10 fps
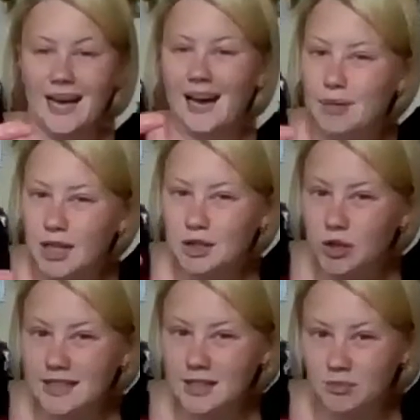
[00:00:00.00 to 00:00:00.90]
I'm going to
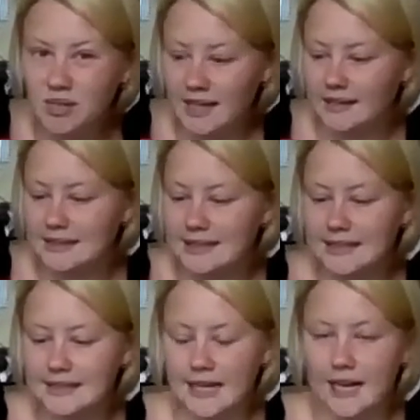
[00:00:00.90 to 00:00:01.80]
try something else.
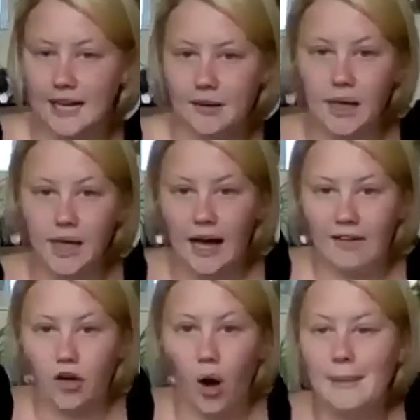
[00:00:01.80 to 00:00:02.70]
This time
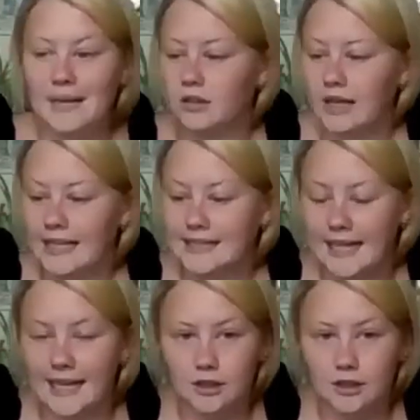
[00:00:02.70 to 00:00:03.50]
I've got a metal lid here.